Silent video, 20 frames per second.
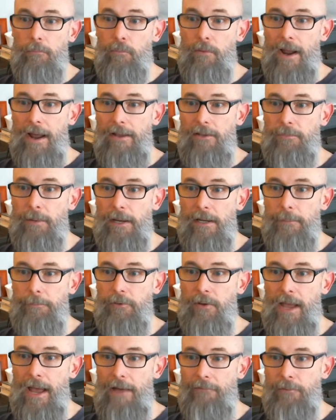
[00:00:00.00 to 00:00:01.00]
rise by up
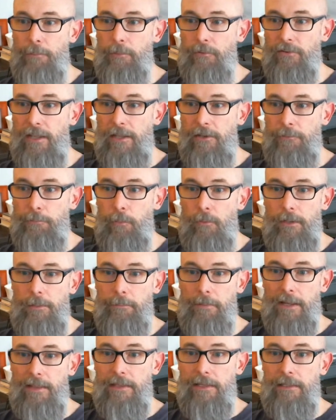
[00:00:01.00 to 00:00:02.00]
to 0.5 percentage
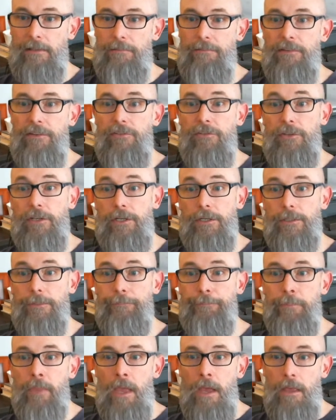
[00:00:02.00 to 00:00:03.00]
point by the end of this
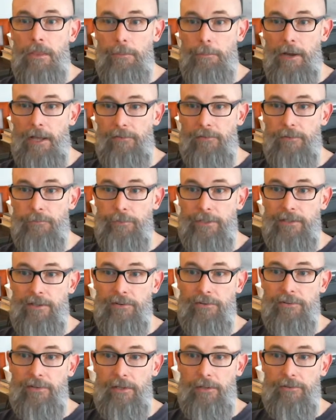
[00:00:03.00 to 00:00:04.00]
year. The positive
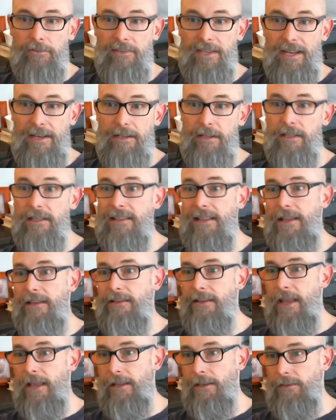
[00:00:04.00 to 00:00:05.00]
retail sales data
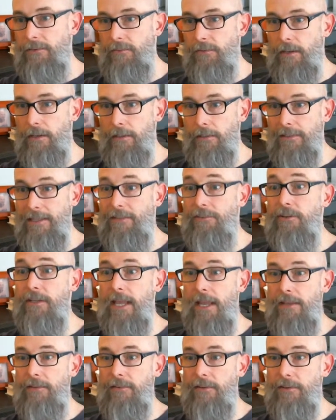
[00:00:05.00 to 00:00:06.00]
led to
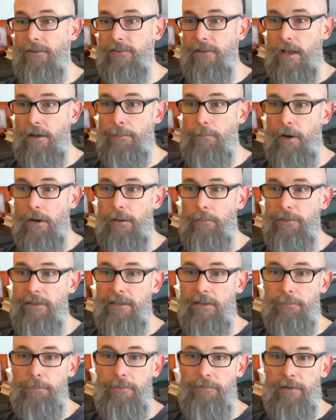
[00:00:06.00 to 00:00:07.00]
gains in the stock market, with
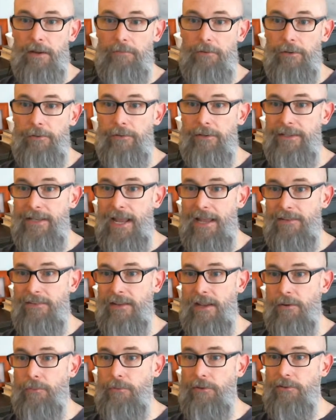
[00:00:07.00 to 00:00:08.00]
the S&P 500 and
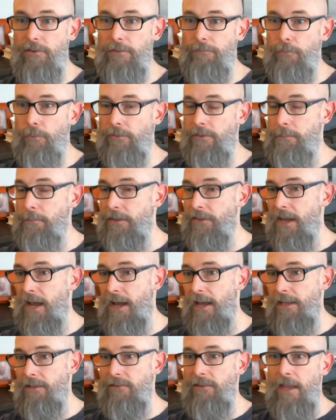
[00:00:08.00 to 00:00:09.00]
NASDAQ reaching 14-month
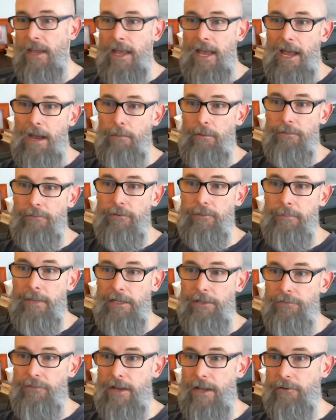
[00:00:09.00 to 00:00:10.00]
highs. However,
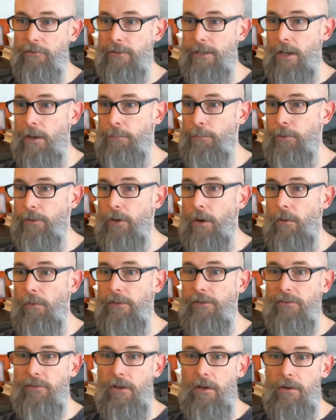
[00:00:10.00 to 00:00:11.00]
manufacturing output
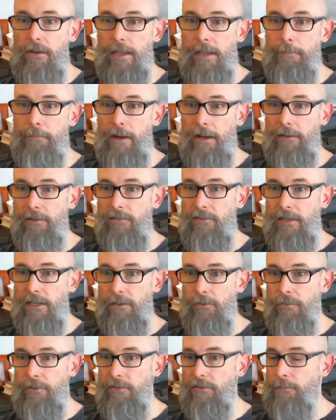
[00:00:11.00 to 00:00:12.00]
only saw a modest
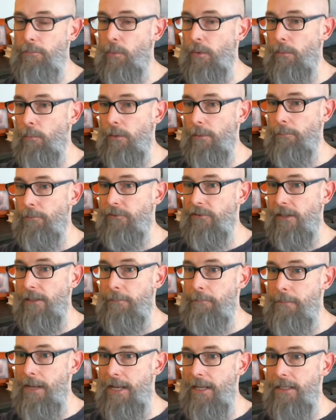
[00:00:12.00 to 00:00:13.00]
increase of 0.1%
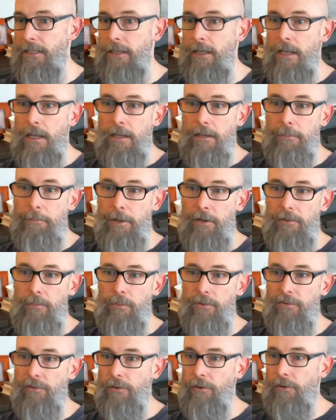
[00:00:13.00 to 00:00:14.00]
in May, compared
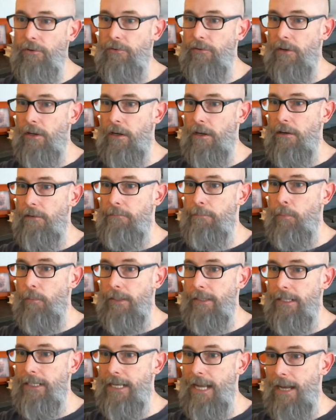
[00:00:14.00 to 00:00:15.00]
to a surge of
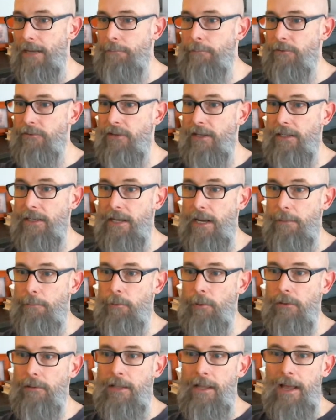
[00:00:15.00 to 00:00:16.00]
0.9% in
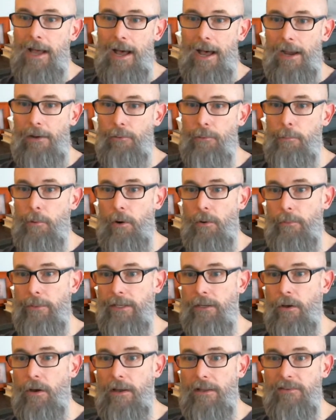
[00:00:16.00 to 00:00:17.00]
April. Higher
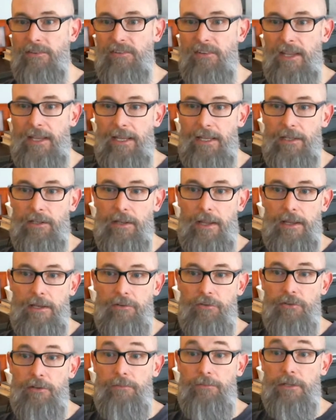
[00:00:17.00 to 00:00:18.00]
borrowing costs and
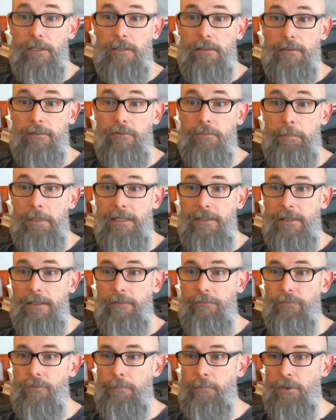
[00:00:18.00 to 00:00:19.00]
a shift in
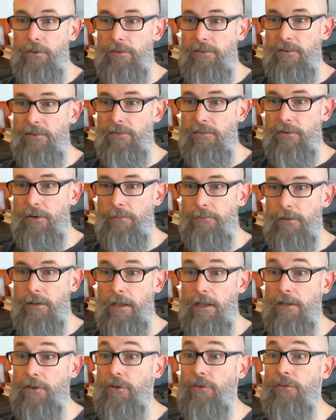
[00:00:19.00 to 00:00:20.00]
spending from goods
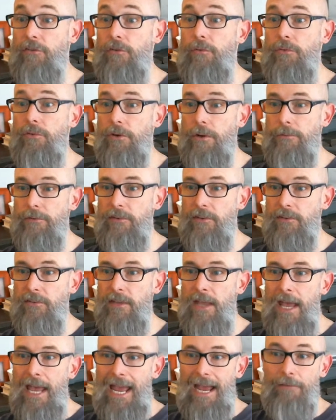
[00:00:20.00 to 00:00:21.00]
to
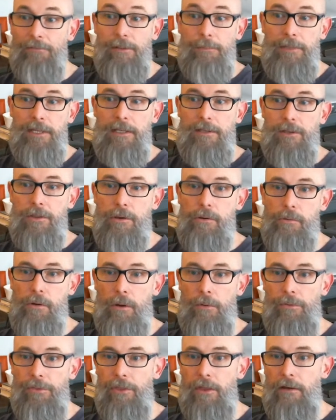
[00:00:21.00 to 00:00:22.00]
services have limited the
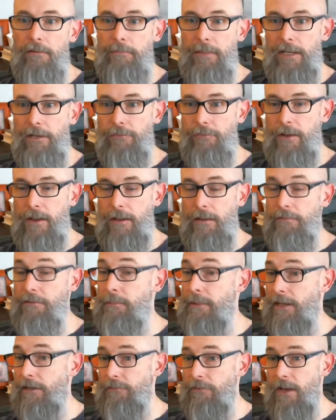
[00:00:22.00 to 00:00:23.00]
growth of
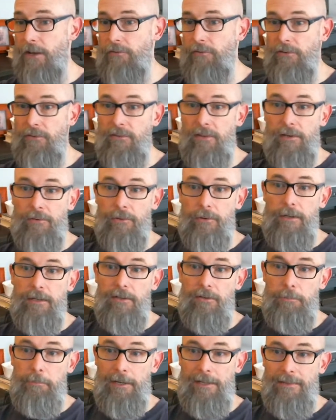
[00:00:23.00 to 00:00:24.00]
the manufacturing sector.
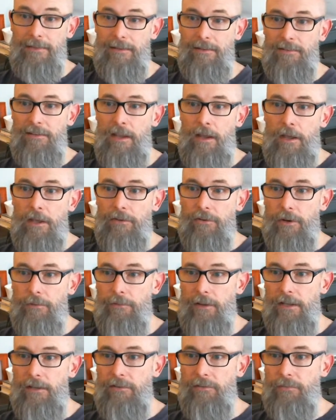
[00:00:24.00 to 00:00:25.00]
Despite this,
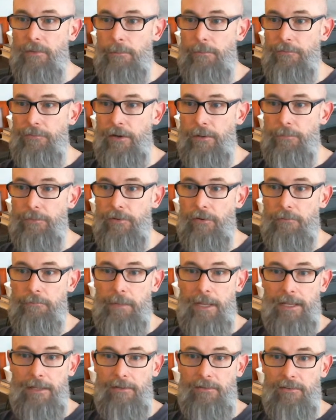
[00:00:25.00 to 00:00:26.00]
surveys from the Federal Reserve
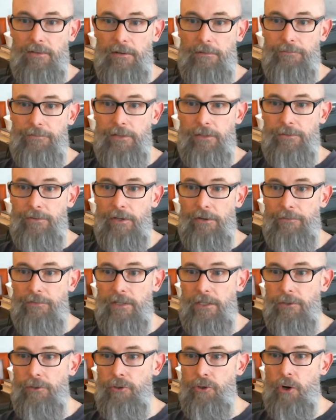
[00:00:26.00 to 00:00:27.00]
Banks of
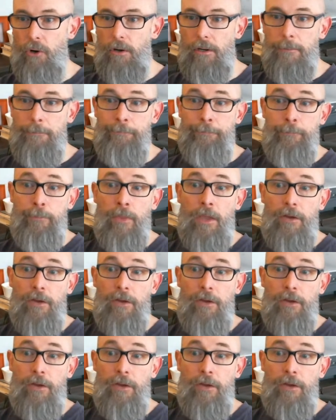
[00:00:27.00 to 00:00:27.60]
Philadelphia and New York